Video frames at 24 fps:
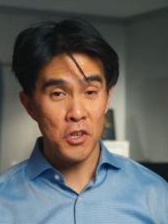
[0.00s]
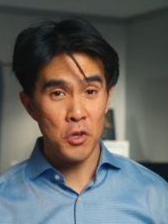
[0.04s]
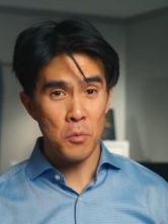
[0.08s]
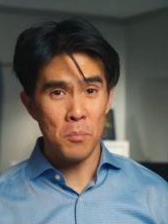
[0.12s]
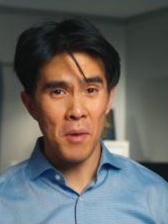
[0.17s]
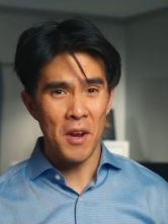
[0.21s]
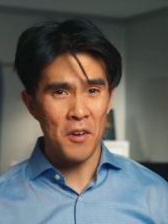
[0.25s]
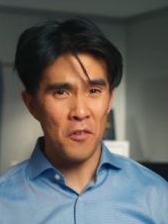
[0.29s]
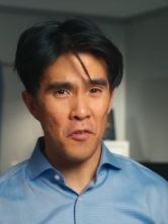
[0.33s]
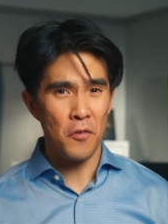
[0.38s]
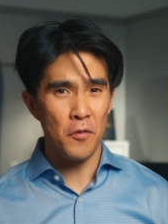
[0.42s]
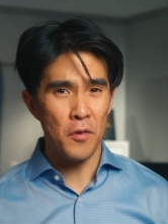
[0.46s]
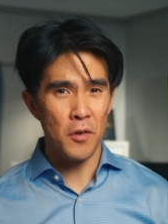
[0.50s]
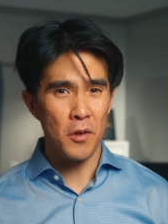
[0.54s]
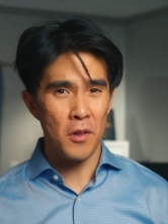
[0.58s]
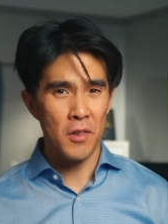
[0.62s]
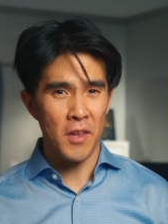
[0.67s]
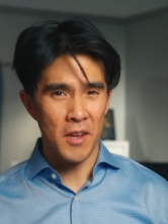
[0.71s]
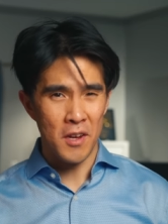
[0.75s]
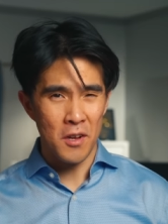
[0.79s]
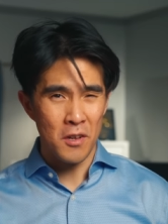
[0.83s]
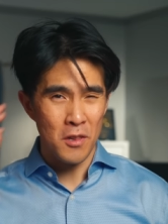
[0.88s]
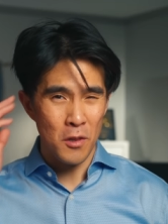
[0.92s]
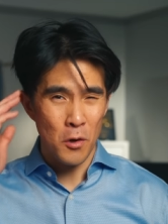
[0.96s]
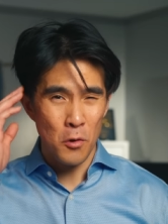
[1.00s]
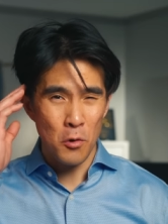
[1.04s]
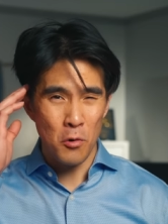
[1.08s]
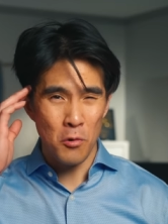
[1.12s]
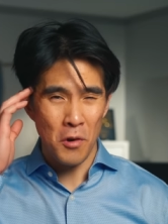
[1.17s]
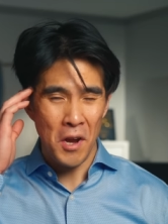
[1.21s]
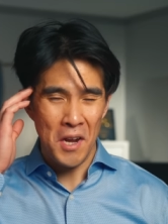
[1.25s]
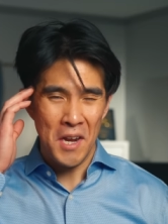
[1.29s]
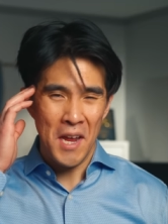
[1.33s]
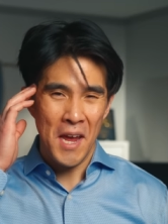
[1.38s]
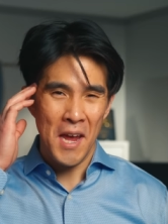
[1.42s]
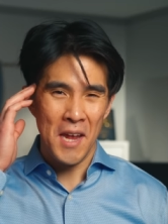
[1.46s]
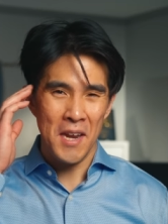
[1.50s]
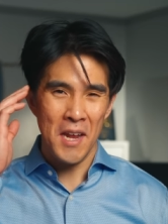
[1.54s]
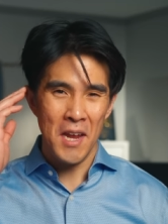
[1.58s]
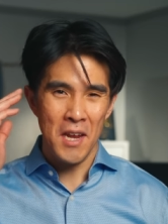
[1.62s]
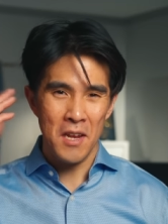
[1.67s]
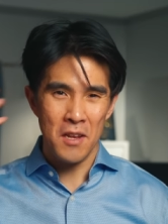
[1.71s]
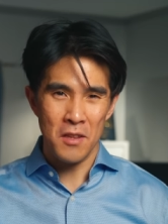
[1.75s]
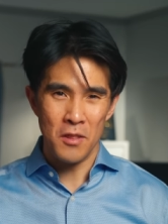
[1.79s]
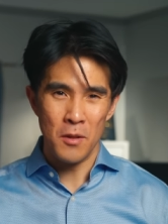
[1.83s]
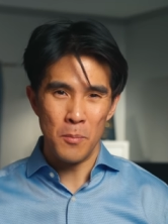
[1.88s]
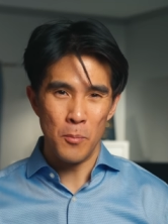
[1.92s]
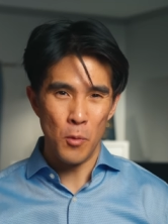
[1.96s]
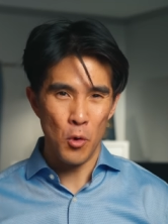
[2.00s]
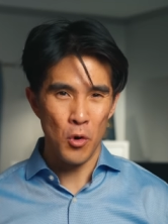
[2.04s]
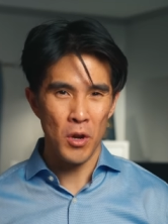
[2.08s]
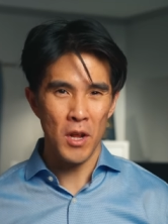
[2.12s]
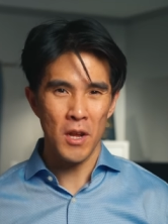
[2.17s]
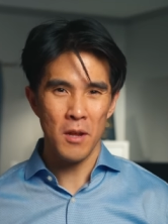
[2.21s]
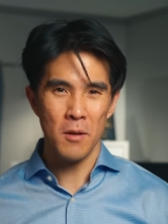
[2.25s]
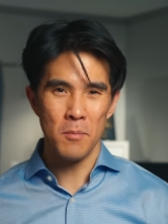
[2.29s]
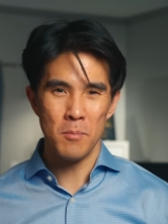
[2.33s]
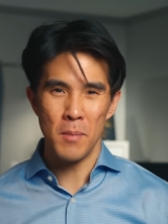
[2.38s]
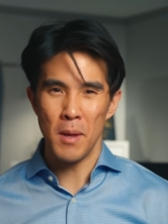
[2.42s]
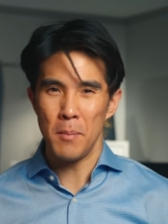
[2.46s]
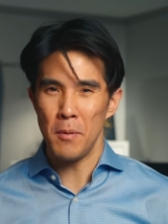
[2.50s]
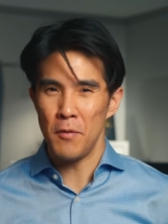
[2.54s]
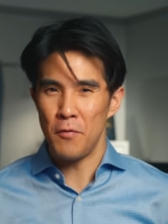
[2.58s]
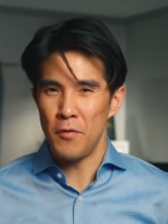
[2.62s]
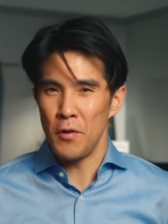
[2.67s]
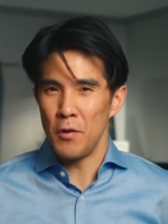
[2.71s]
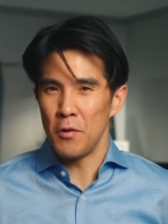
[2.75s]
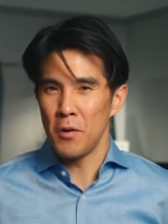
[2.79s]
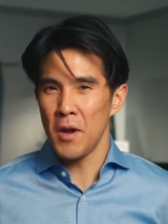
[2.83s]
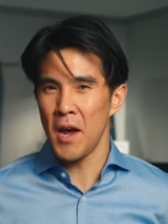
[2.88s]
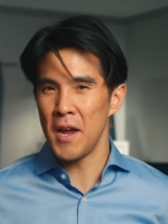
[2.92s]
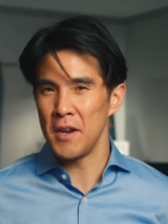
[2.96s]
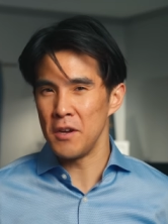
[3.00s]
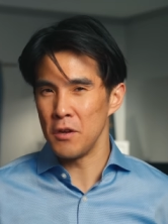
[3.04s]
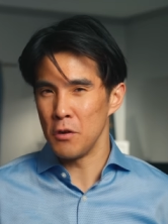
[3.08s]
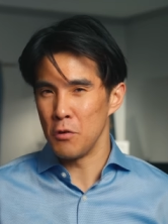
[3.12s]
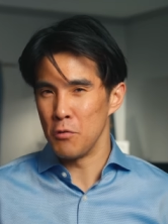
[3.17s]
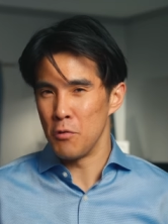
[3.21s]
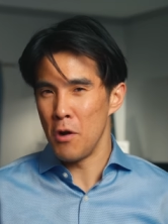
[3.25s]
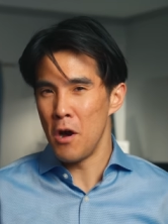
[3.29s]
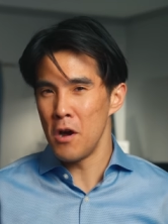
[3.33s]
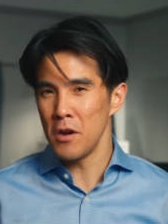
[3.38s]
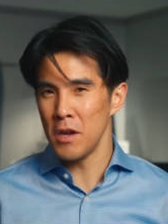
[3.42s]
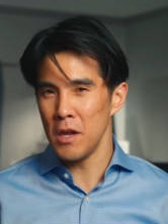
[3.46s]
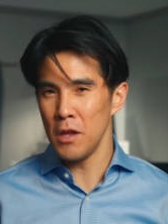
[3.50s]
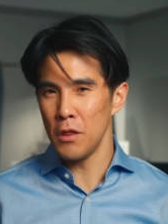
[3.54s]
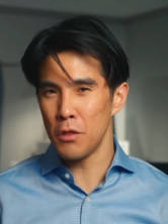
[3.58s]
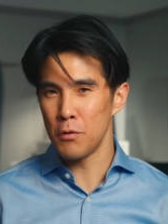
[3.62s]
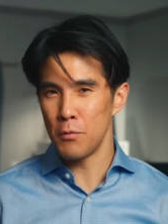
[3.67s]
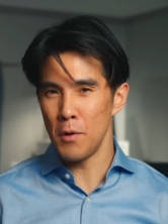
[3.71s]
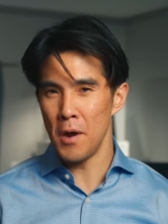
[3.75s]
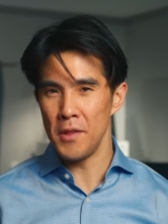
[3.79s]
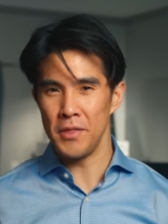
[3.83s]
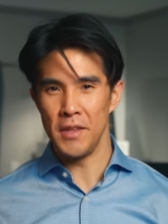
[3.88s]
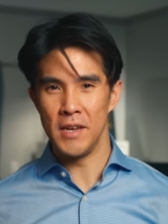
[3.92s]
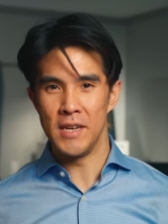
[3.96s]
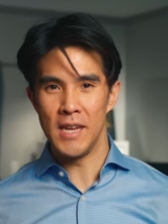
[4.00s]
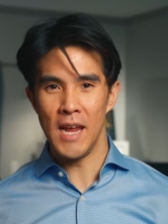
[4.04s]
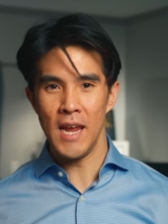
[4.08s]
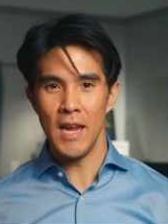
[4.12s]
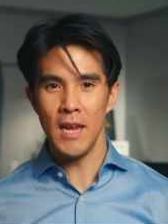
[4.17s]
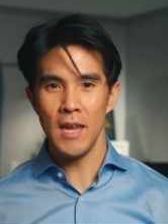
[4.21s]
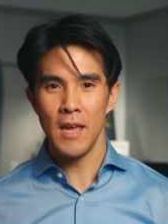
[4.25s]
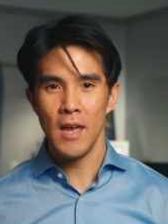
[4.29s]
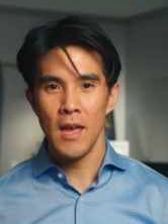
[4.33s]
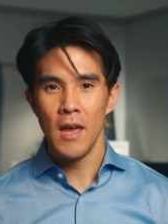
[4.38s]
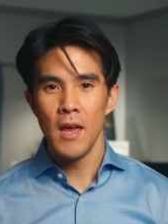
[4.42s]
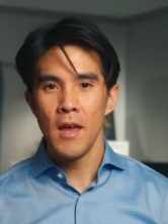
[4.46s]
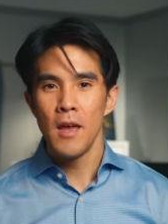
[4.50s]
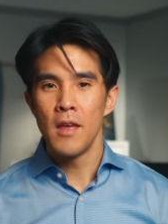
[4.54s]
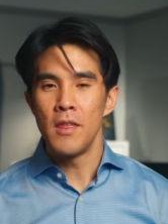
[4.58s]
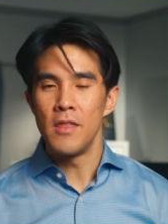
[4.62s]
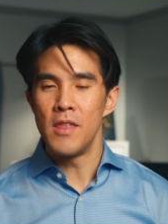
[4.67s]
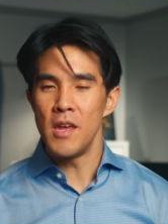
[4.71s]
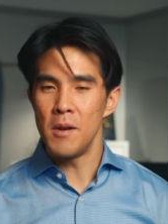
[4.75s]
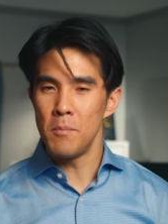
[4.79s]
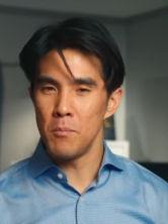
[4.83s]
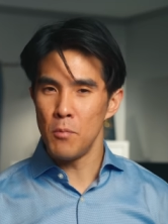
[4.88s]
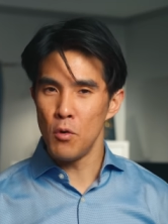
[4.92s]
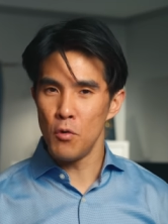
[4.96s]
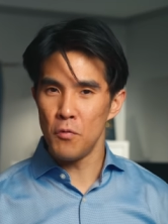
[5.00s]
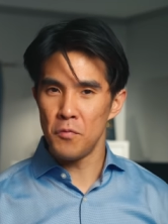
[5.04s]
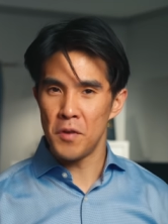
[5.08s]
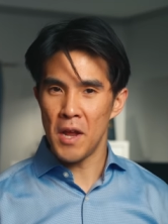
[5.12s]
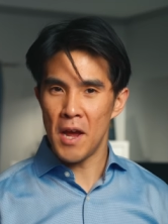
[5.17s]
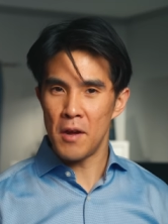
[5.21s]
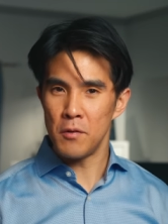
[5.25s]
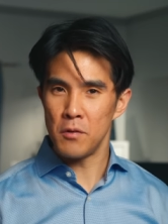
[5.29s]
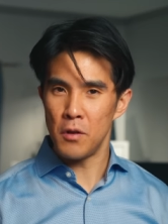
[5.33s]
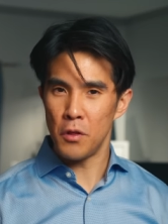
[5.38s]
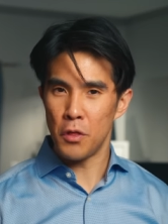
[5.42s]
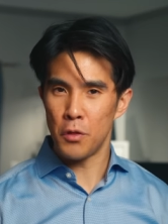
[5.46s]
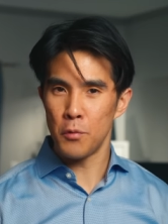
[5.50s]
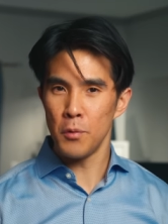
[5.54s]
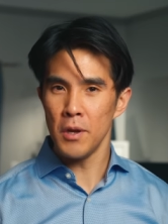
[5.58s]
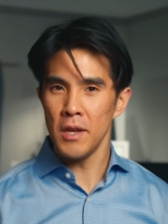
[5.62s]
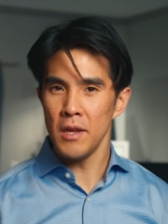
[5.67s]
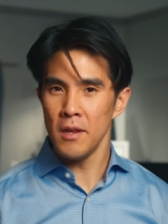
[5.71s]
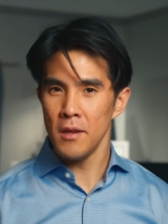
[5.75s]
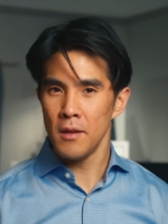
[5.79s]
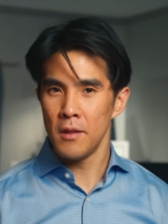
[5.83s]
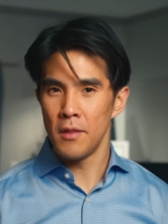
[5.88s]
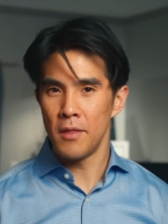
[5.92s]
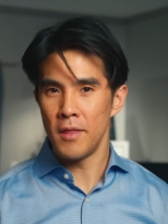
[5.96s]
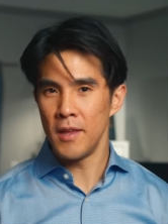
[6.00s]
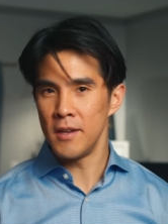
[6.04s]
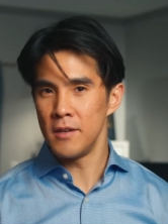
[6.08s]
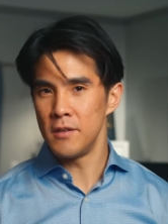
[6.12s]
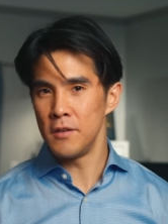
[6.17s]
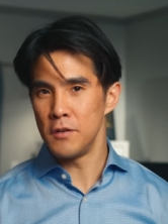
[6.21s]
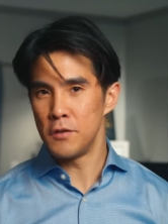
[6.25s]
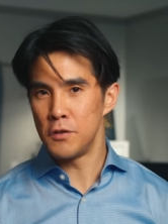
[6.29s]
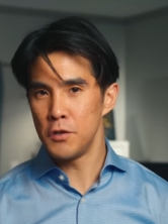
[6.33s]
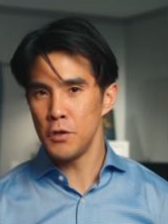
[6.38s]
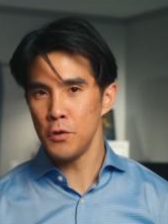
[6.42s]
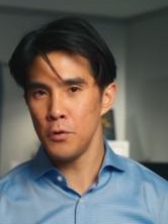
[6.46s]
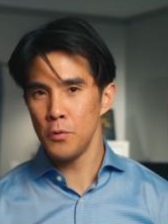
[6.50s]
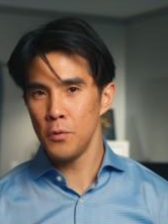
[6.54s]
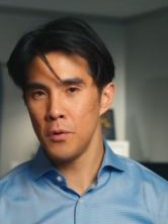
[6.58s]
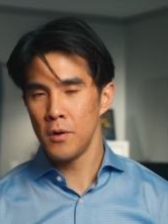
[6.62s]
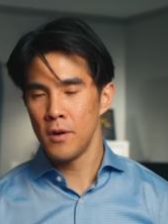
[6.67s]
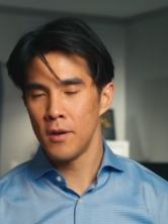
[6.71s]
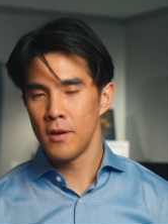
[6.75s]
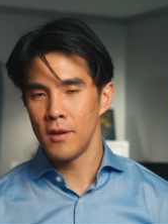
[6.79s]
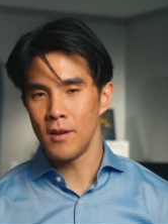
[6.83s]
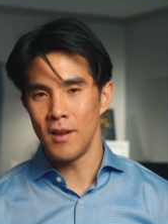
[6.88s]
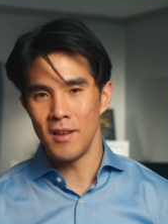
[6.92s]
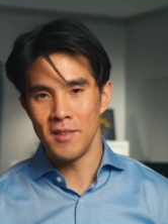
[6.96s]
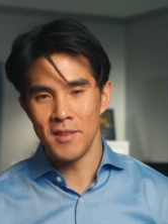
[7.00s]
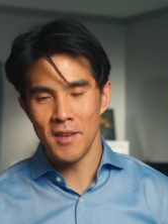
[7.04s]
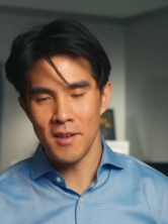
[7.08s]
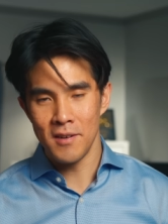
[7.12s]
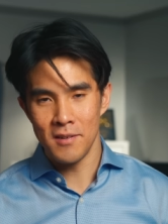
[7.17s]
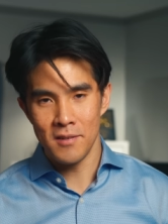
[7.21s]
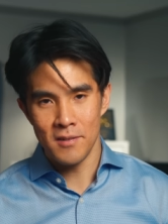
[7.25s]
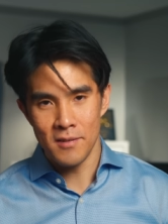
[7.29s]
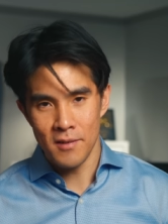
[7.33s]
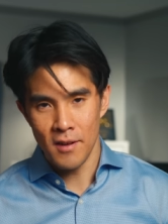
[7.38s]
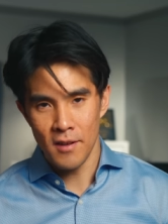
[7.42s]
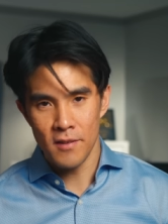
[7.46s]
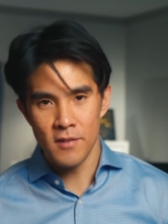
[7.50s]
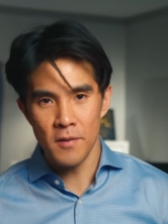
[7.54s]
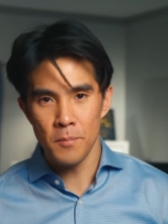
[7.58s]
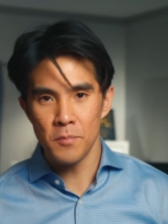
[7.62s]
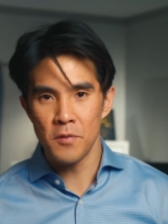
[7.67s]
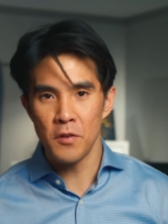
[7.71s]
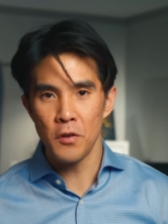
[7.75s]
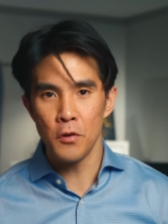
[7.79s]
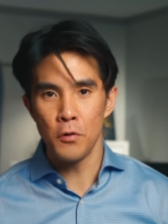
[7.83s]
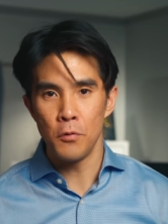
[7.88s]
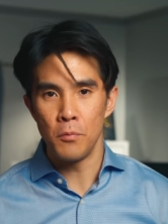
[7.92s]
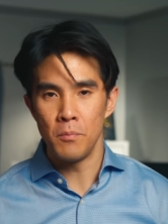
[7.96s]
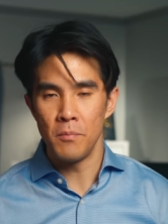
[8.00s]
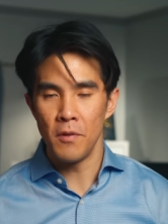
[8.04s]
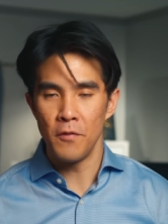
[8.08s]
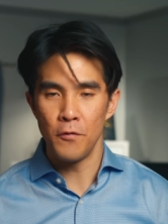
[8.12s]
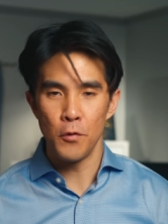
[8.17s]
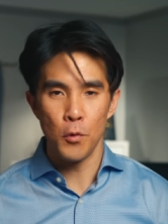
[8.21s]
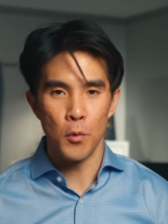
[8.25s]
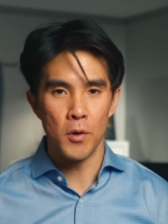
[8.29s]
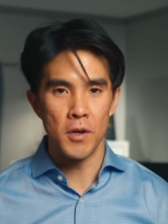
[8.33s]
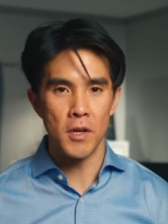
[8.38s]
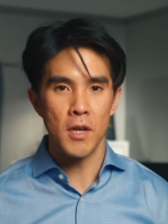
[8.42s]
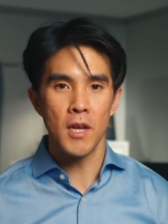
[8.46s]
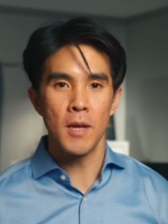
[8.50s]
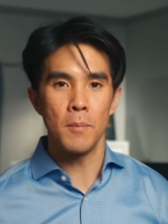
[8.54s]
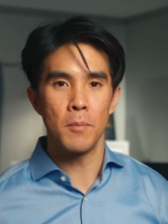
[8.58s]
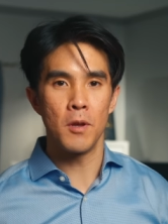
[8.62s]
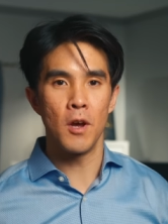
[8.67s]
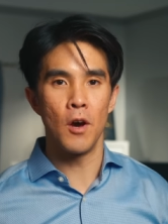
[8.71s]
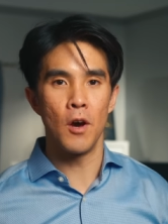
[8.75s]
you might feel like a low grade headache in the morning, maybe feel kind of groggy throughout the day. Then move down to three, then to two, and then it's up to you if you want to keep